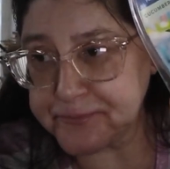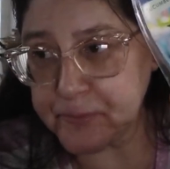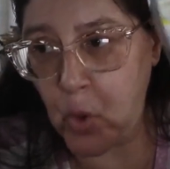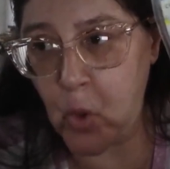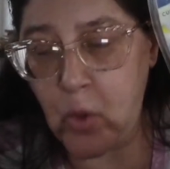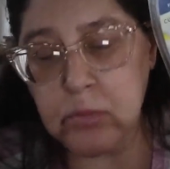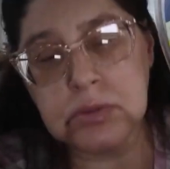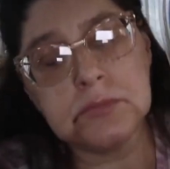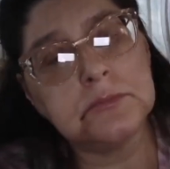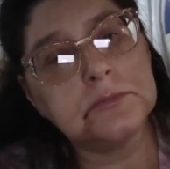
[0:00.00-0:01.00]
bulb,
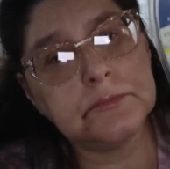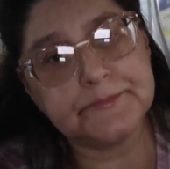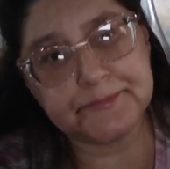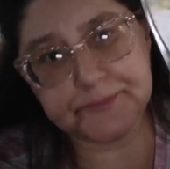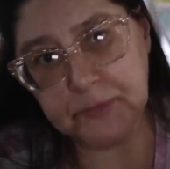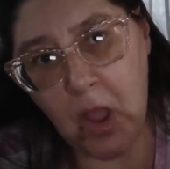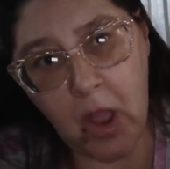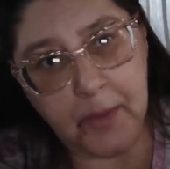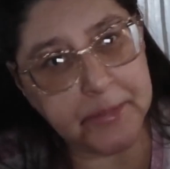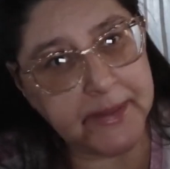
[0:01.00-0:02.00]

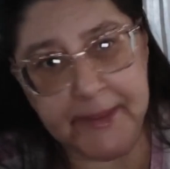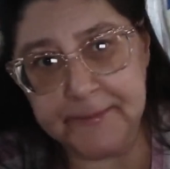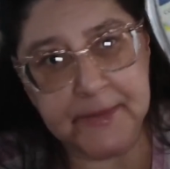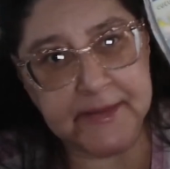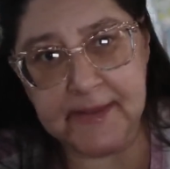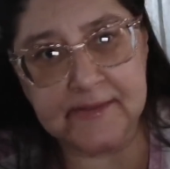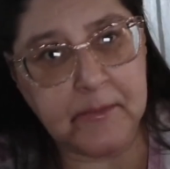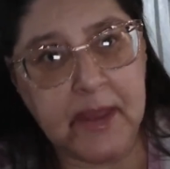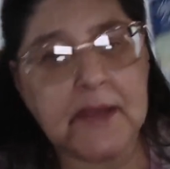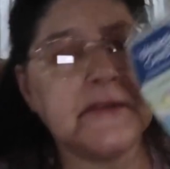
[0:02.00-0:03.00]
hot plate. It doesn't
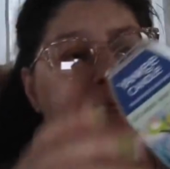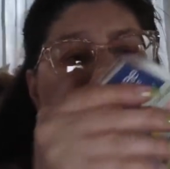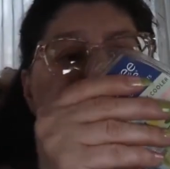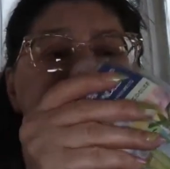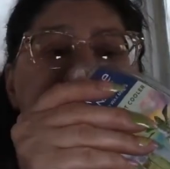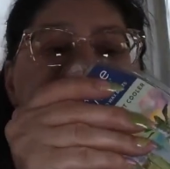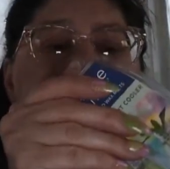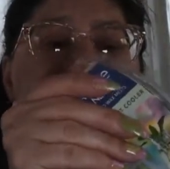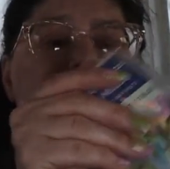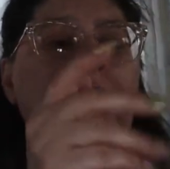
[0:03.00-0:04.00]
make a difference. This
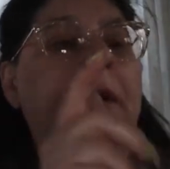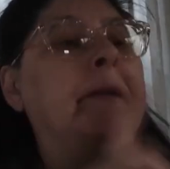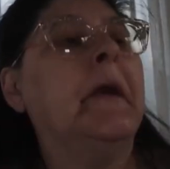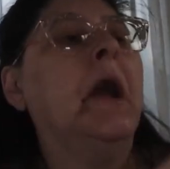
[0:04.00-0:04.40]
is so good.